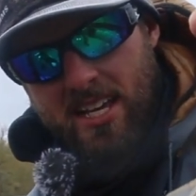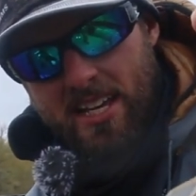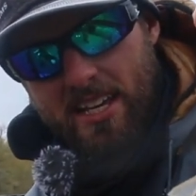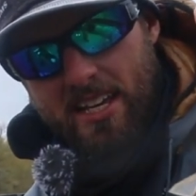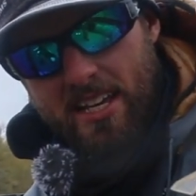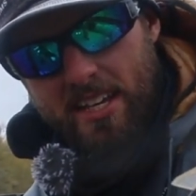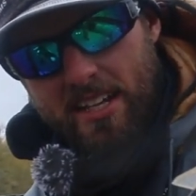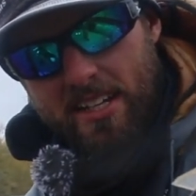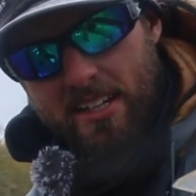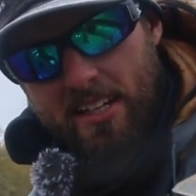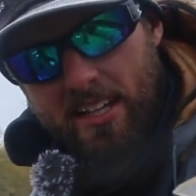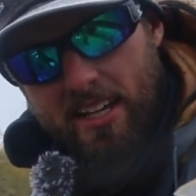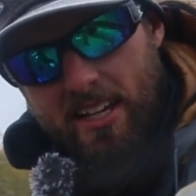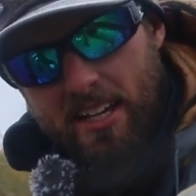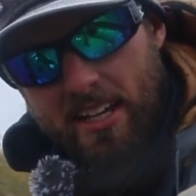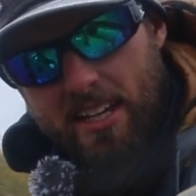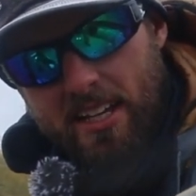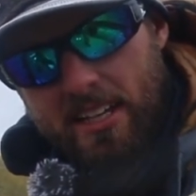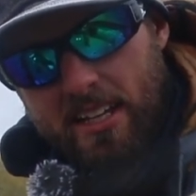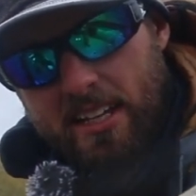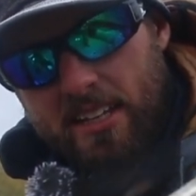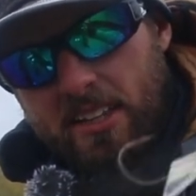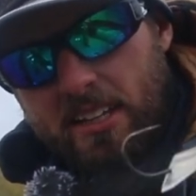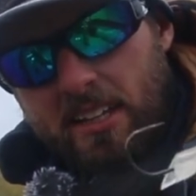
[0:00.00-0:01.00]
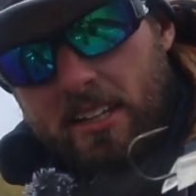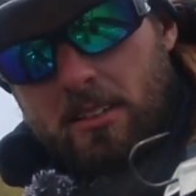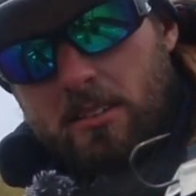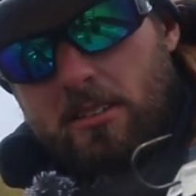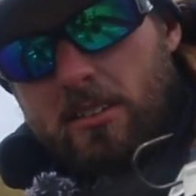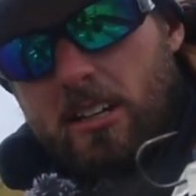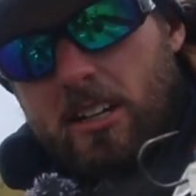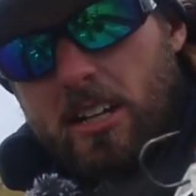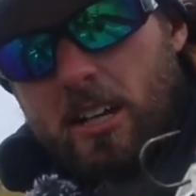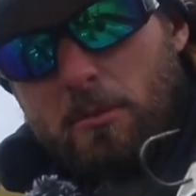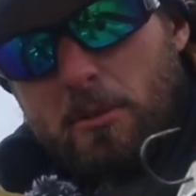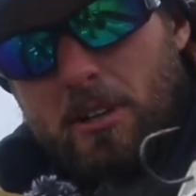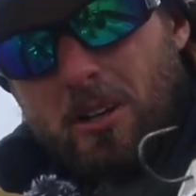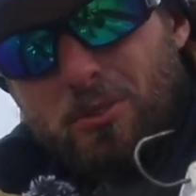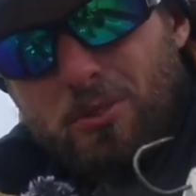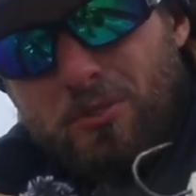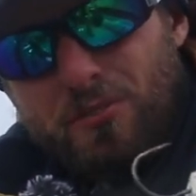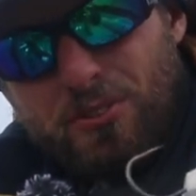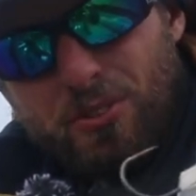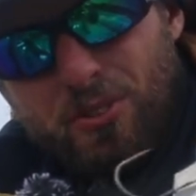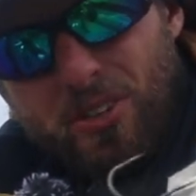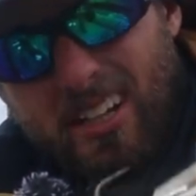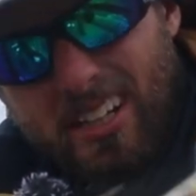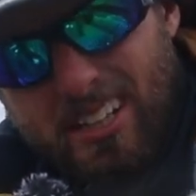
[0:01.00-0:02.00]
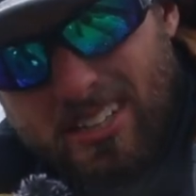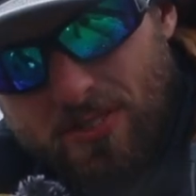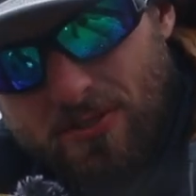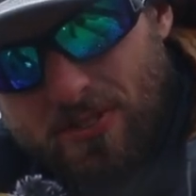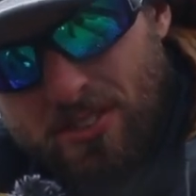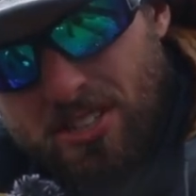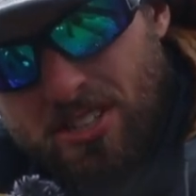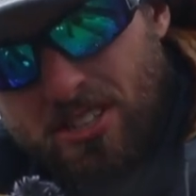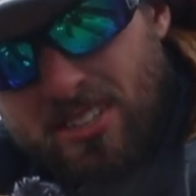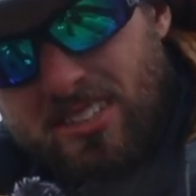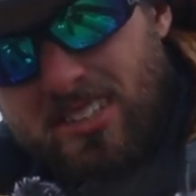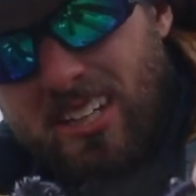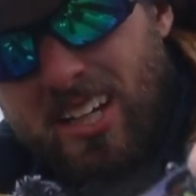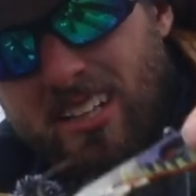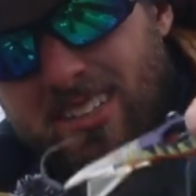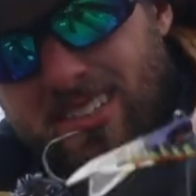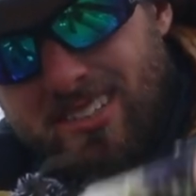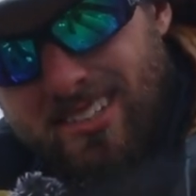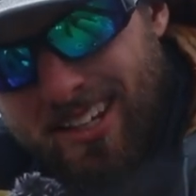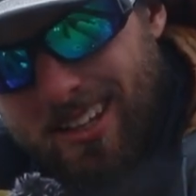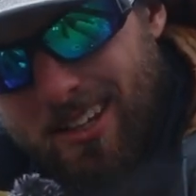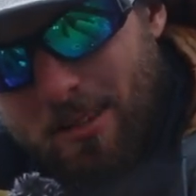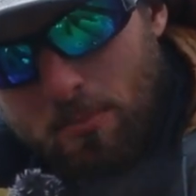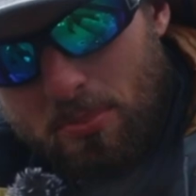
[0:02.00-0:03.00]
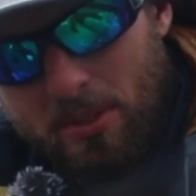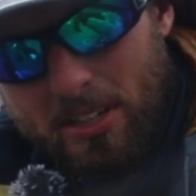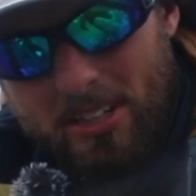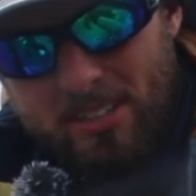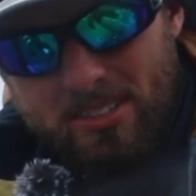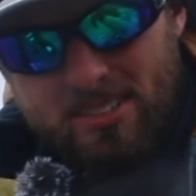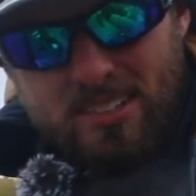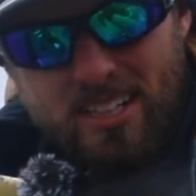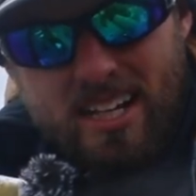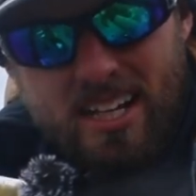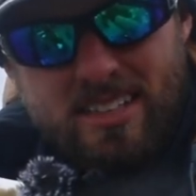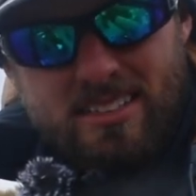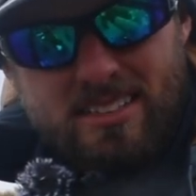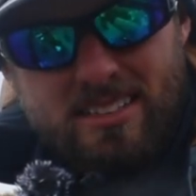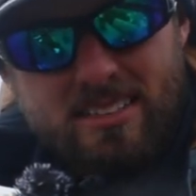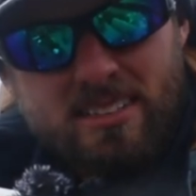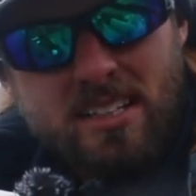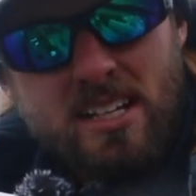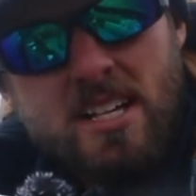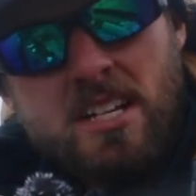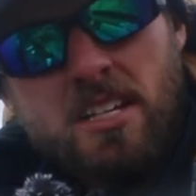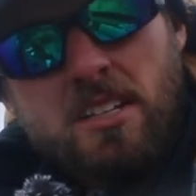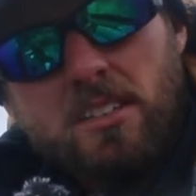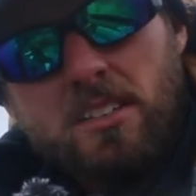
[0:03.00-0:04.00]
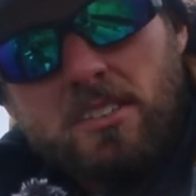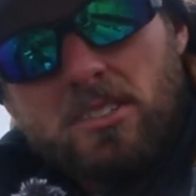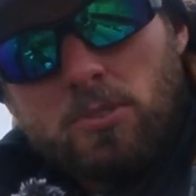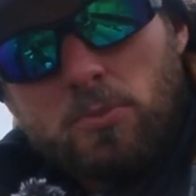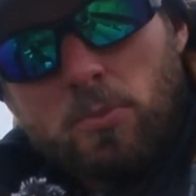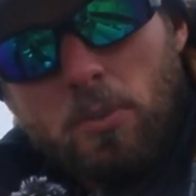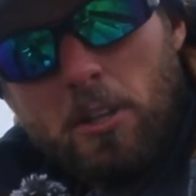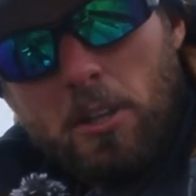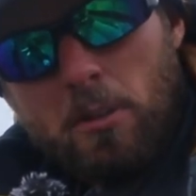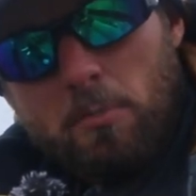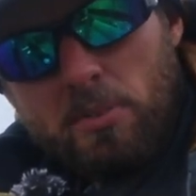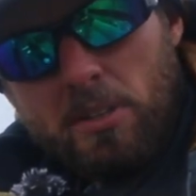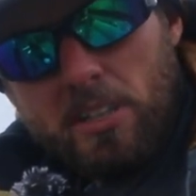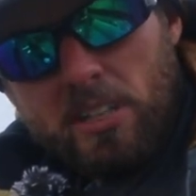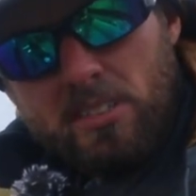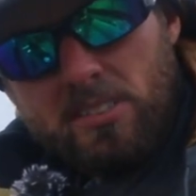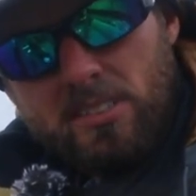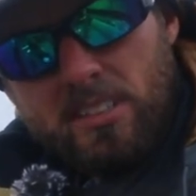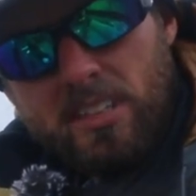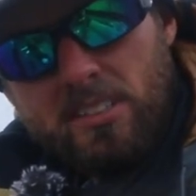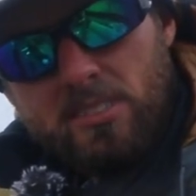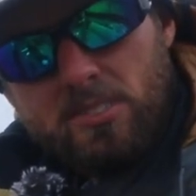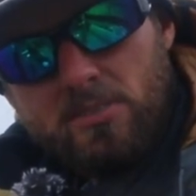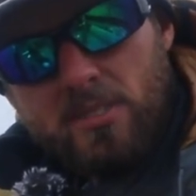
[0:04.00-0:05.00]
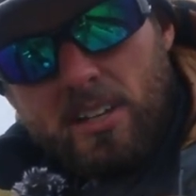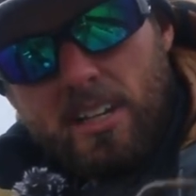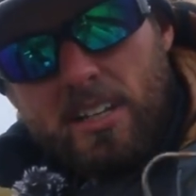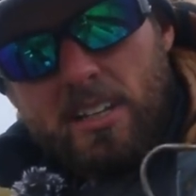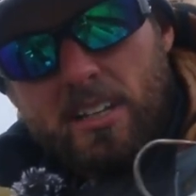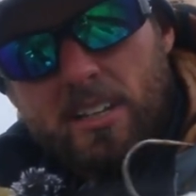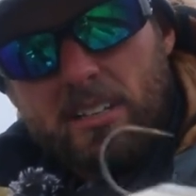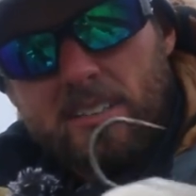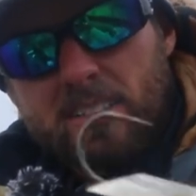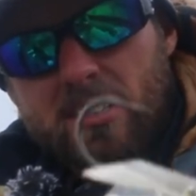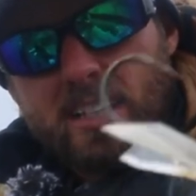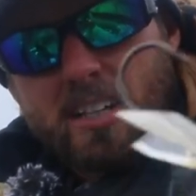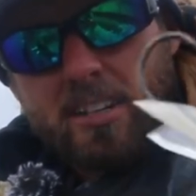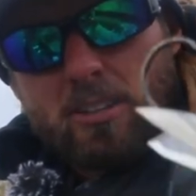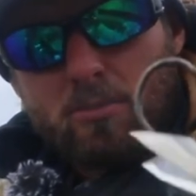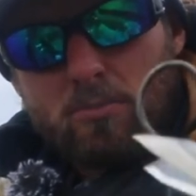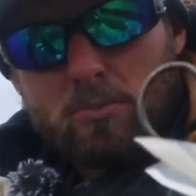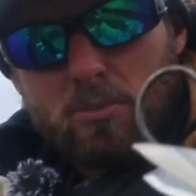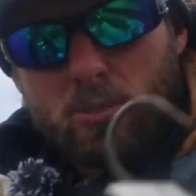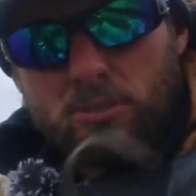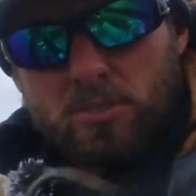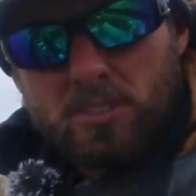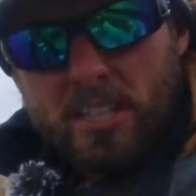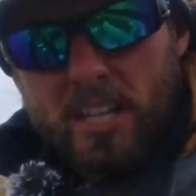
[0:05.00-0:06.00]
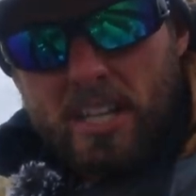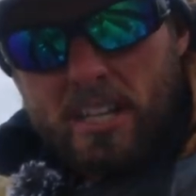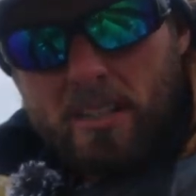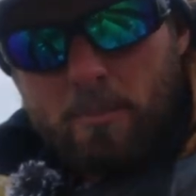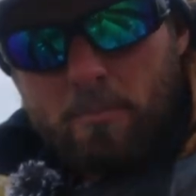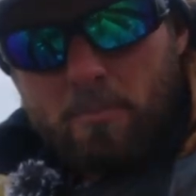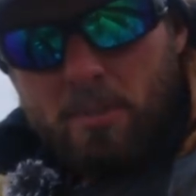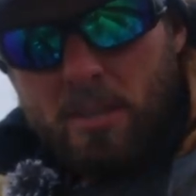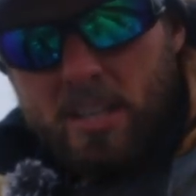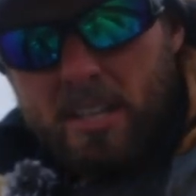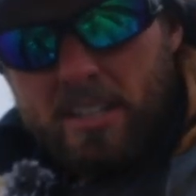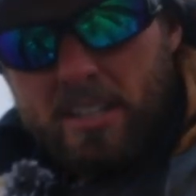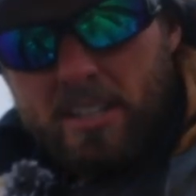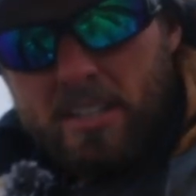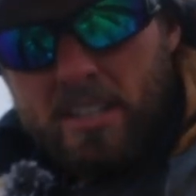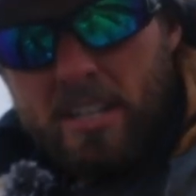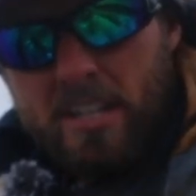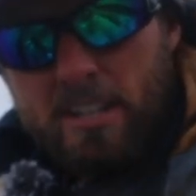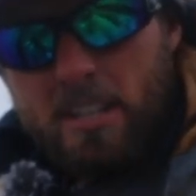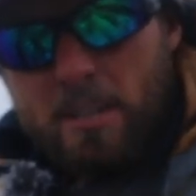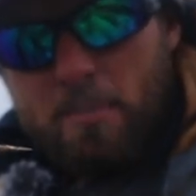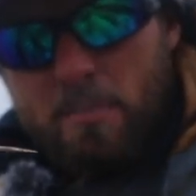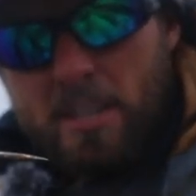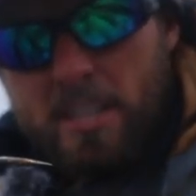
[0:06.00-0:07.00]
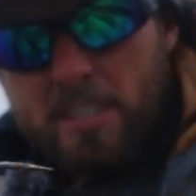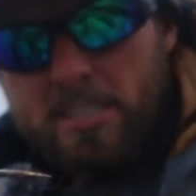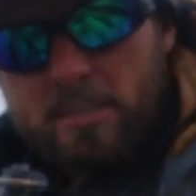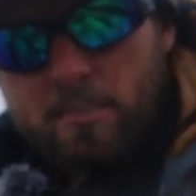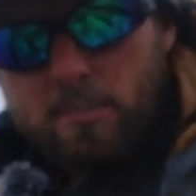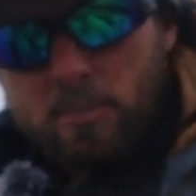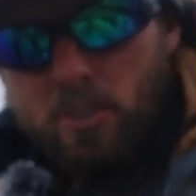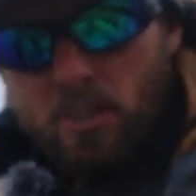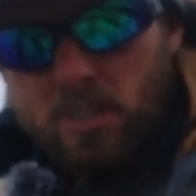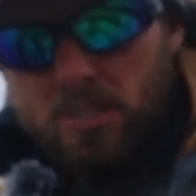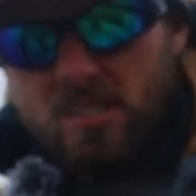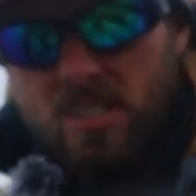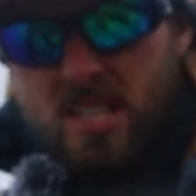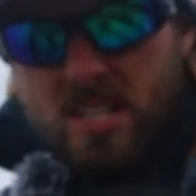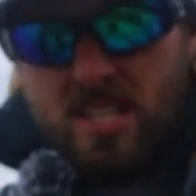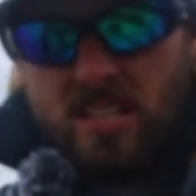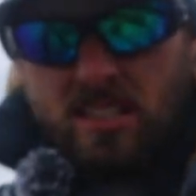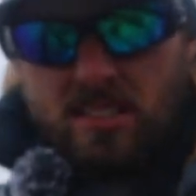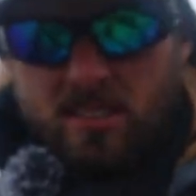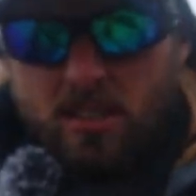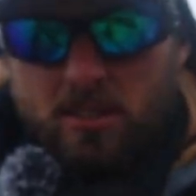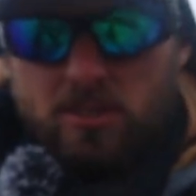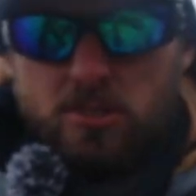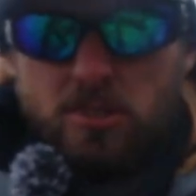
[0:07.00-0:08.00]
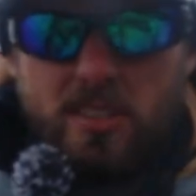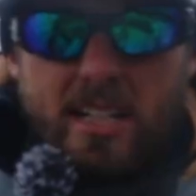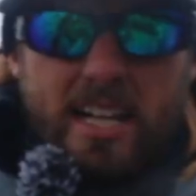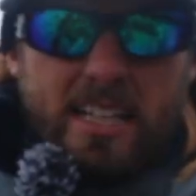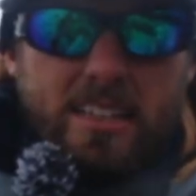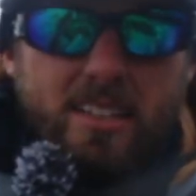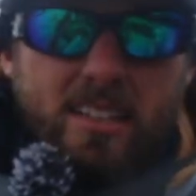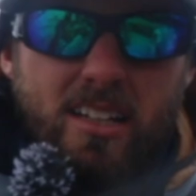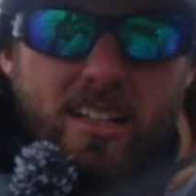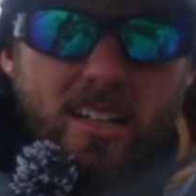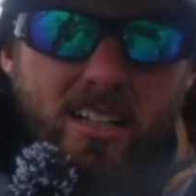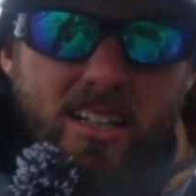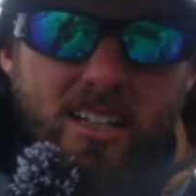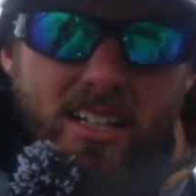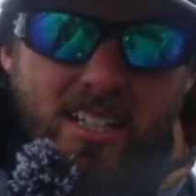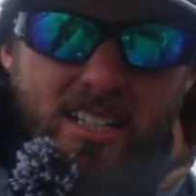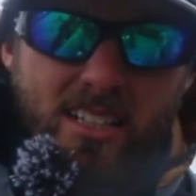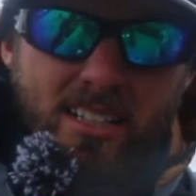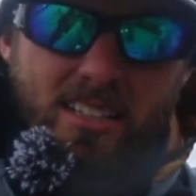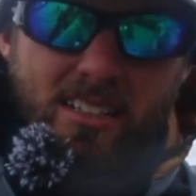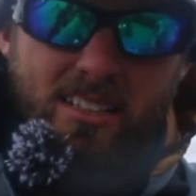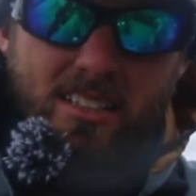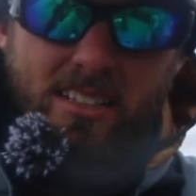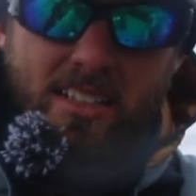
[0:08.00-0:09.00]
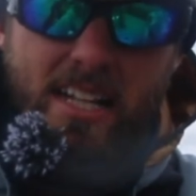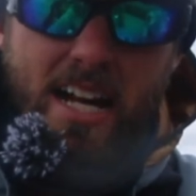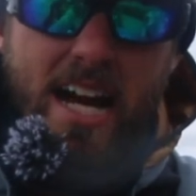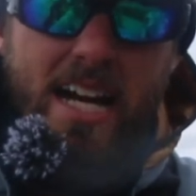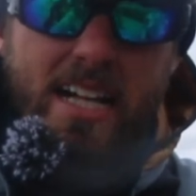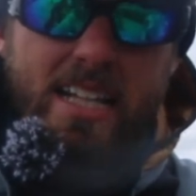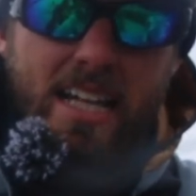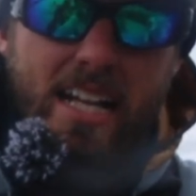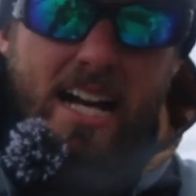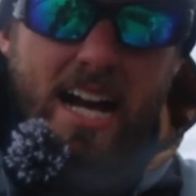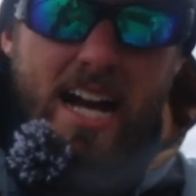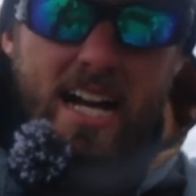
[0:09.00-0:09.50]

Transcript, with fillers: And uh, I think they're coming out with a few ice fishing sizes, then the bigger sizes. This is one of the bigger sizes right here. It's got a rotating pin in there that makes some noise. It's also got the the knocking